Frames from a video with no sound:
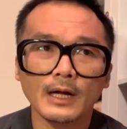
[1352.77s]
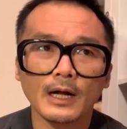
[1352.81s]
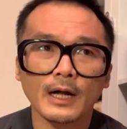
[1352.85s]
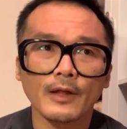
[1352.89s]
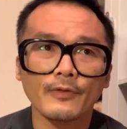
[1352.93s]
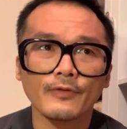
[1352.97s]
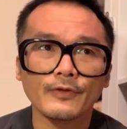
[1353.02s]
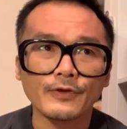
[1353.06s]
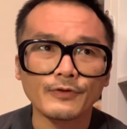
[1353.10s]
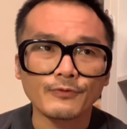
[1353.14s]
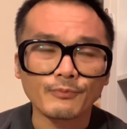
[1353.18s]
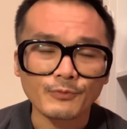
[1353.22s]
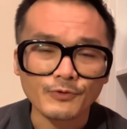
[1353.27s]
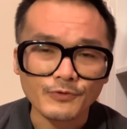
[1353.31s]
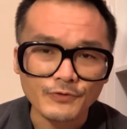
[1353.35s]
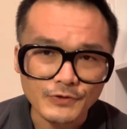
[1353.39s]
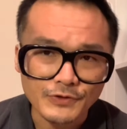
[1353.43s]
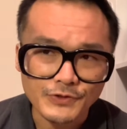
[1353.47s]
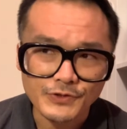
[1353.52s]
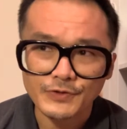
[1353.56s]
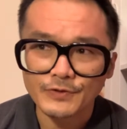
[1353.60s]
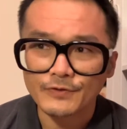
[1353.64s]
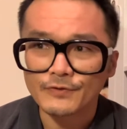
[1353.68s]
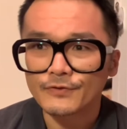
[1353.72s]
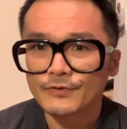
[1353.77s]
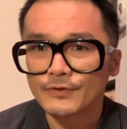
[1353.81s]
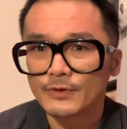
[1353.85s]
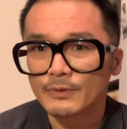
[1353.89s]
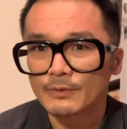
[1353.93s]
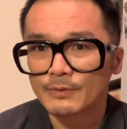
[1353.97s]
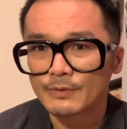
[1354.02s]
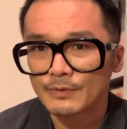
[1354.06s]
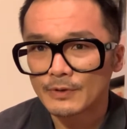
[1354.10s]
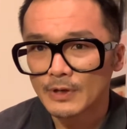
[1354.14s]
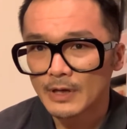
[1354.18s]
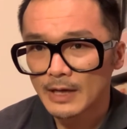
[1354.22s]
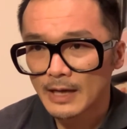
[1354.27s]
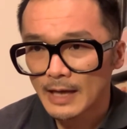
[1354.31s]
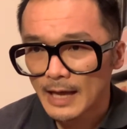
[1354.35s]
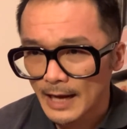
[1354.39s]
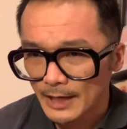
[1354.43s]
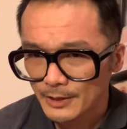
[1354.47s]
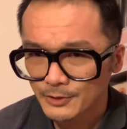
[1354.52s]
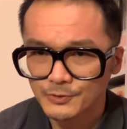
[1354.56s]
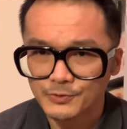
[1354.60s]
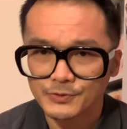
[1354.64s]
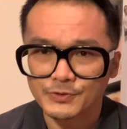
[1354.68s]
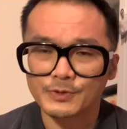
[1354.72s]
these musicians and
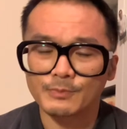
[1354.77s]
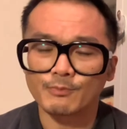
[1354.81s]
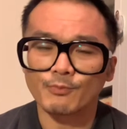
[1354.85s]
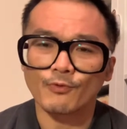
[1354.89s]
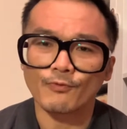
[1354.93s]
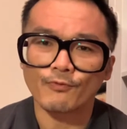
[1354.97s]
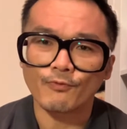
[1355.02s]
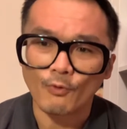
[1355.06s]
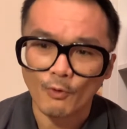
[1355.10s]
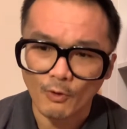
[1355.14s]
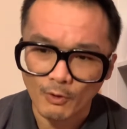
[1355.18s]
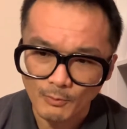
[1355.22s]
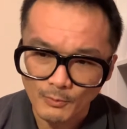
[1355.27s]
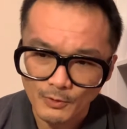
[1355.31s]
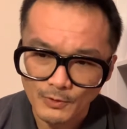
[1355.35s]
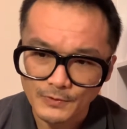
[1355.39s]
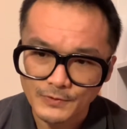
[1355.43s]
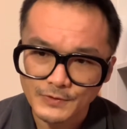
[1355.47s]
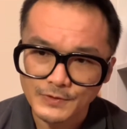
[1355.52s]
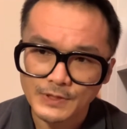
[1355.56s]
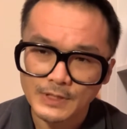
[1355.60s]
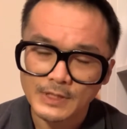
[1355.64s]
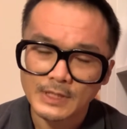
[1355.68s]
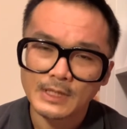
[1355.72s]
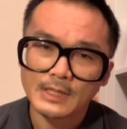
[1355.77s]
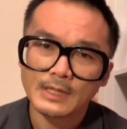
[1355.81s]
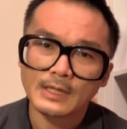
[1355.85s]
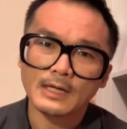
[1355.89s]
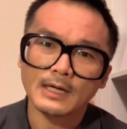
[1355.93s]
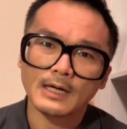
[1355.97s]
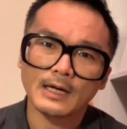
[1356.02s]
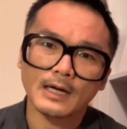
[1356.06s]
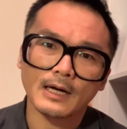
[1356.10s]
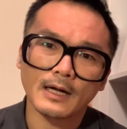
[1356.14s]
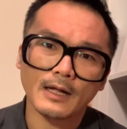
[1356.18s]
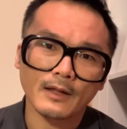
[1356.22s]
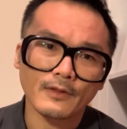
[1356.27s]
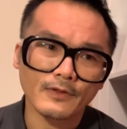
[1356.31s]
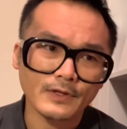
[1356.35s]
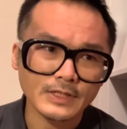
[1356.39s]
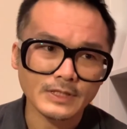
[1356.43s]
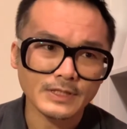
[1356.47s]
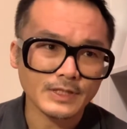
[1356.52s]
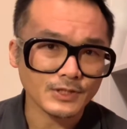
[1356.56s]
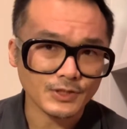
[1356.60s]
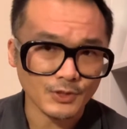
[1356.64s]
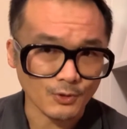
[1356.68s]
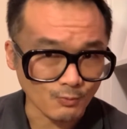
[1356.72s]
actors and performers,
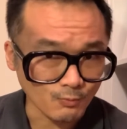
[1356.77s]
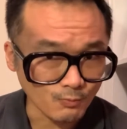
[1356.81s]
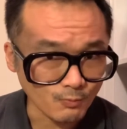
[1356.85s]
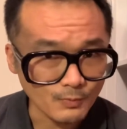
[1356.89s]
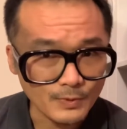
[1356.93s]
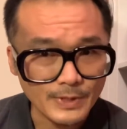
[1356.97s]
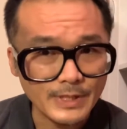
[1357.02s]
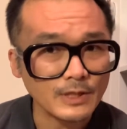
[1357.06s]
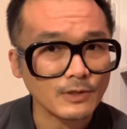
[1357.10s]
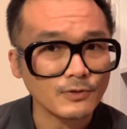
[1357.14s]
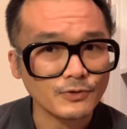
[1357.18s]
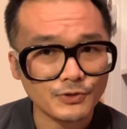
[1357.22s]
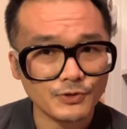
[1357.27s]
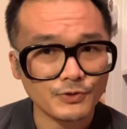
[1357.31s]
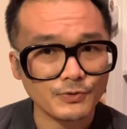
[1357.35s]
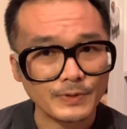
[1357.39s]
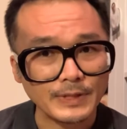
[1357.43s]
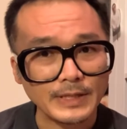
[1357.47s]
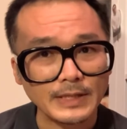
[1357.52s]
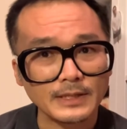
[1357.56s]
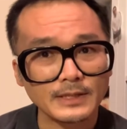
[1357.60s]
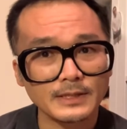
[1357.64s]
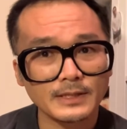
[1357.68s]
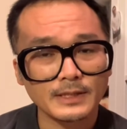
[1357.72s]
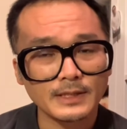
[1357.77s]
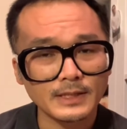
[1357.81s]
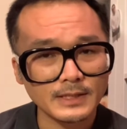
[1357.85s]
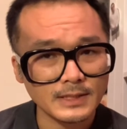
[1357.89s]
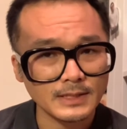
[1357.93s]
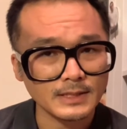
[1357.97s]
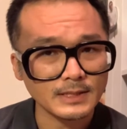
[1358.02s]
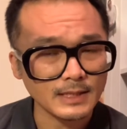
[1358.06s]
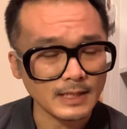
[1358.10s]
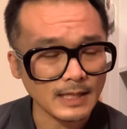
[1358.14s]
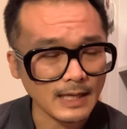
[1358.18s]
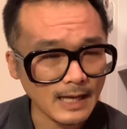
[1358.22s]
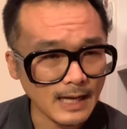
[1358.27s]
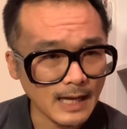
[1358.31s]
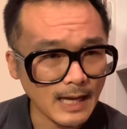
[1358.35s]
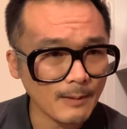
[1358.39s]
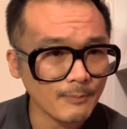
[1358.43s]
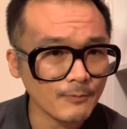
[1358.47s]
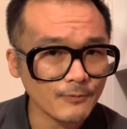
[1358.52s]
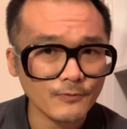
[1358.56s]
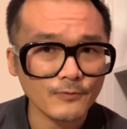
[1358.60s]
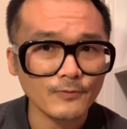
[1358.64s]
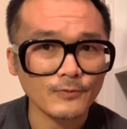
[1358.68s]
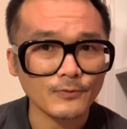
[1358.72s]
this is a real treat. This is an
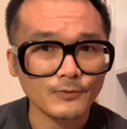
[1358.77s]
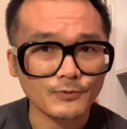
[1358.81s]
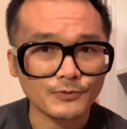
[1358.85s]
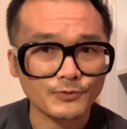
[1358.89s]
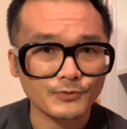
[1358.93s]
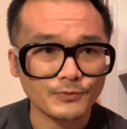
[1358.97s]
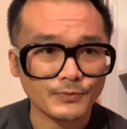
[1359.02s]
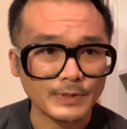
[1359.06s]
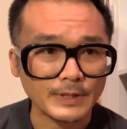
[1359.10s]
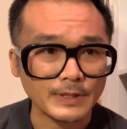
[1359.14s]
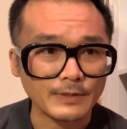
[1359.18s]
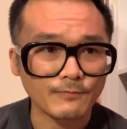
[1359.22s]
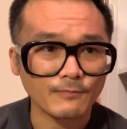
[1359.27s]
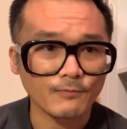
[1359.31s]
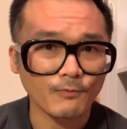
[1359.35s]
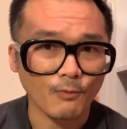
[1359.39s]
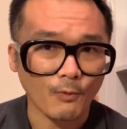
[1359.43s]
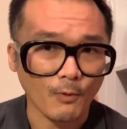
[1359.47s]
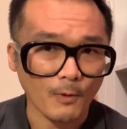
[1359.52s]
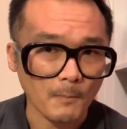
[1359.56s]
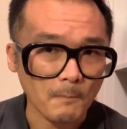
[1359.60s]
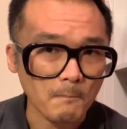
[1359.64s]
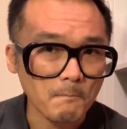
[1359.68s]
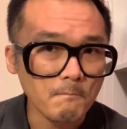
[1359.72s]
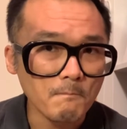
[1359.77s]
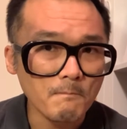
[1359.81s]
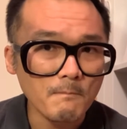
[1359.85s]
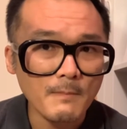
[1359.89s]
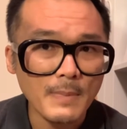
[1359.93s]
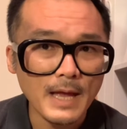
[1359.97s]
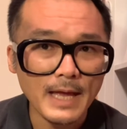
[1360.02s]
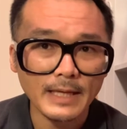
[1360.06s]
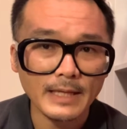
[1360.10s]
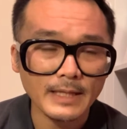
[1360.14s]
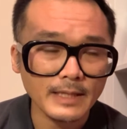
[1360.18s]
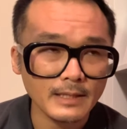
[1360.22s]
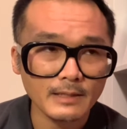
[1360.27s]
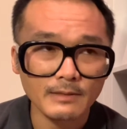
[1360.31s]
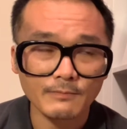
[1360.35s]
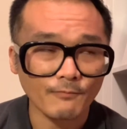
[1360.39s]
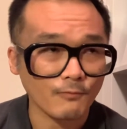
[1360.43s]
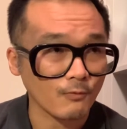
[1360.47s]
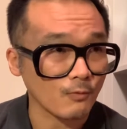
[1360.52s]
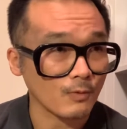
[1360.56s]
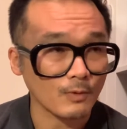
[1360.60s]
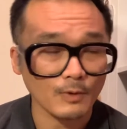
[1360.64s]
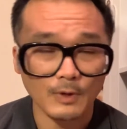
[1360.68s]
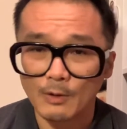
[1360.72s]
absolute treat for
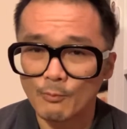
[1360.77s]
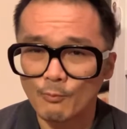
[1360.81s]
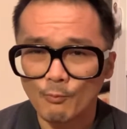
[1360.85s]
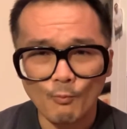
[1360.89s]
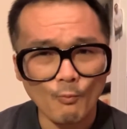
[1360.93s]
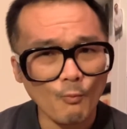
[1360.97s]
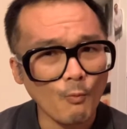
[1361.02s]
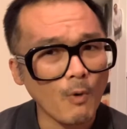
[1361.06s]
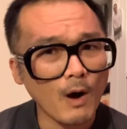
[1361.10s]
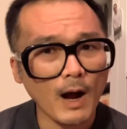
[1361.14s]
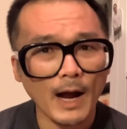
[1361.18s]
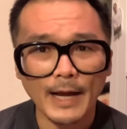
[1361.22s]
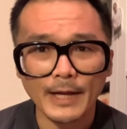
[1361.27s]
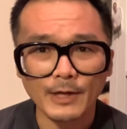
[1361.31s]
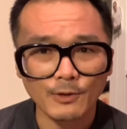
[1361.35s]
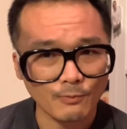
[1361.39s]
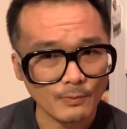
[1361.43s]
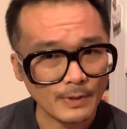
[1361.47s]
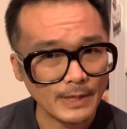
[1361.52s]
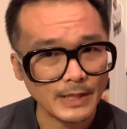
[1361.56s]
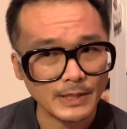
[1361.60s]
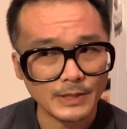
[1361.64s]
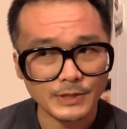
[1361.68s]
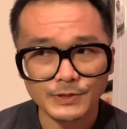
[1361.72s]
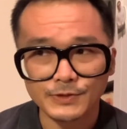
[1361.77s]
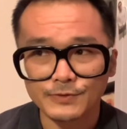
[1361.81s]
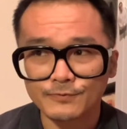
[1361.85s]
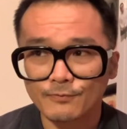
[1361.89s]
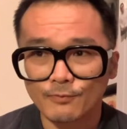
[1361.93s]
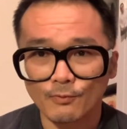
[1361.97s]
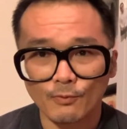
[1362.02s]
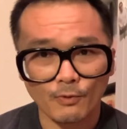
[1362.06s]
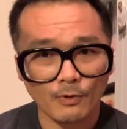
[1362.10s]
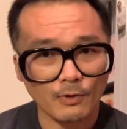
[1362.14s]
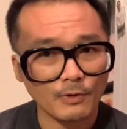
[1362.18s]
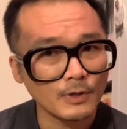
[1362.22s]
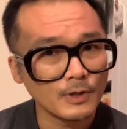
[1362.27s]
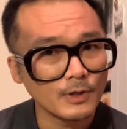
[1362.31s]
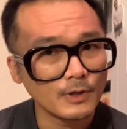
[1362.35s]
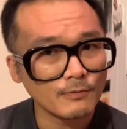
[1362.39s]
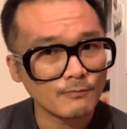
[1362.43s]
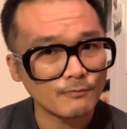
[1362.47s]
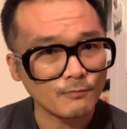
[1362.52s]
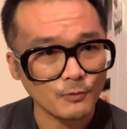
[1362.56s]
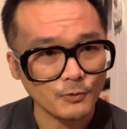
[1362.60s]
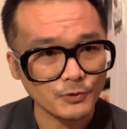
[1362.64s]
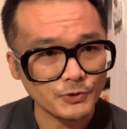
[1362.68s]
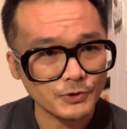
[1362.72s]
a wide range, for
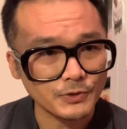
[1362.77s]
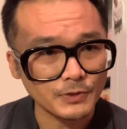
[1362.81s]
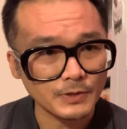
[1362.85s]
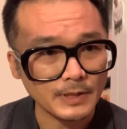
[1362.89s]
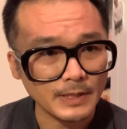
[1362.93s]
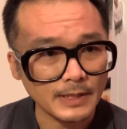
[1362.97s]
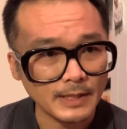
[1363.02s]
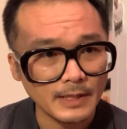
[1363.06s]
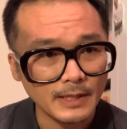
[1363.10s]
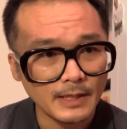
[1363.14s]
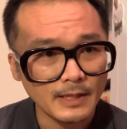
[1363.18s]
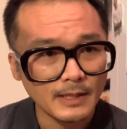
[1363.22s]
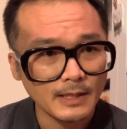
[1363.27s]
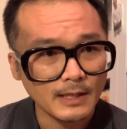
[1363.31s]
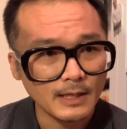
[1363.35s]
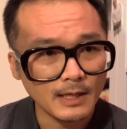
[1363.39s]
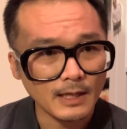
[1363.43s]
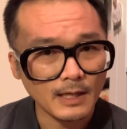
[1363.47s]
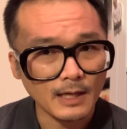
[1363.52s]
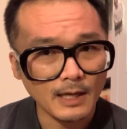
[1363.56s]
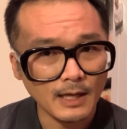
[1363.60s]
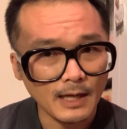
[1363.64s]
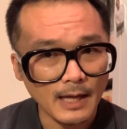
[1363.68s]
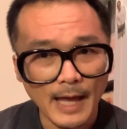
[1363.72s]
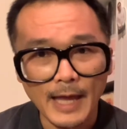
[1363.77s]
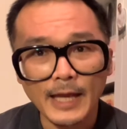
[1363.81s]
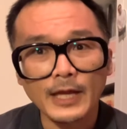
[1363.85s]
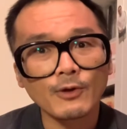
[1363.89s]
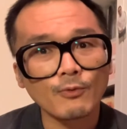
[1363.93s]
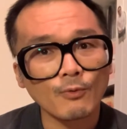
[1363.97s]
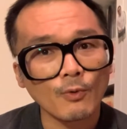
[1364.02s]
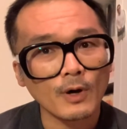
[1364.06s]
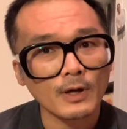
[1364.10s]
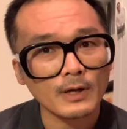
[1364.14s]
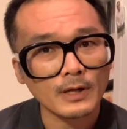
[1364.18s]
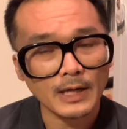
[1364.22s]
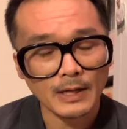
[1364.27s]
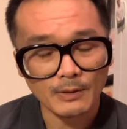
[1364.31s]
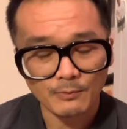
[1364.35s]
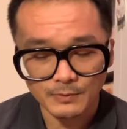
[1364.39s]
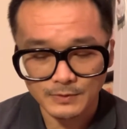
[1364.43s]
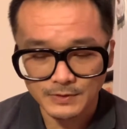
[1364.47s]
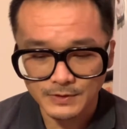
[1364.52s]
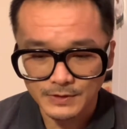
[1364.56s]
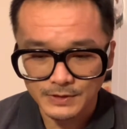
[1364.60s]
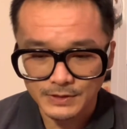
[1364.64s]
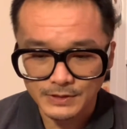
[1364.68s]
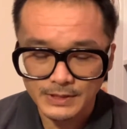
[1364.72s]
virtually anyone, I
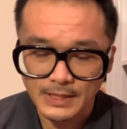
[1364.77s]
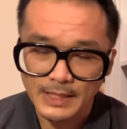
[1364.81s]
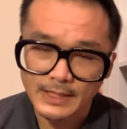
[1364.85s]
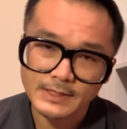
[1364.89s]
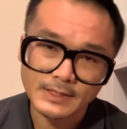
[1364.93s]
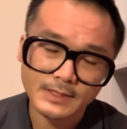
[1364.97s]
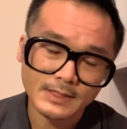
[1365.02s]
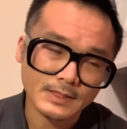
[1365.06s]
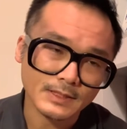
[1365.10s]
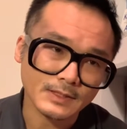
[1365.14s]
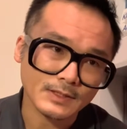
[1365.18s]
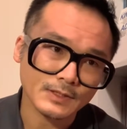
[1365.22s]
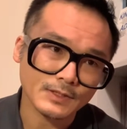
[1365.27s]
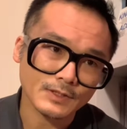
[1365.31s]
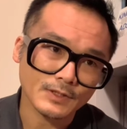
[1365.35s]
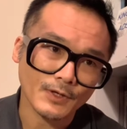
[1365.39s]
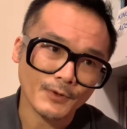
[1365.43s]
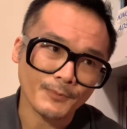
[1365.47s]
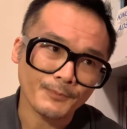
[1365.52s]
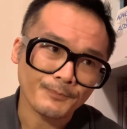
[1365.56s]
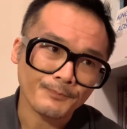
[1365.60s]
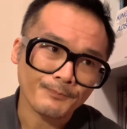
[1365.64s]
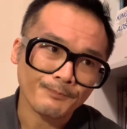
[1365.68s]
would suggest. And so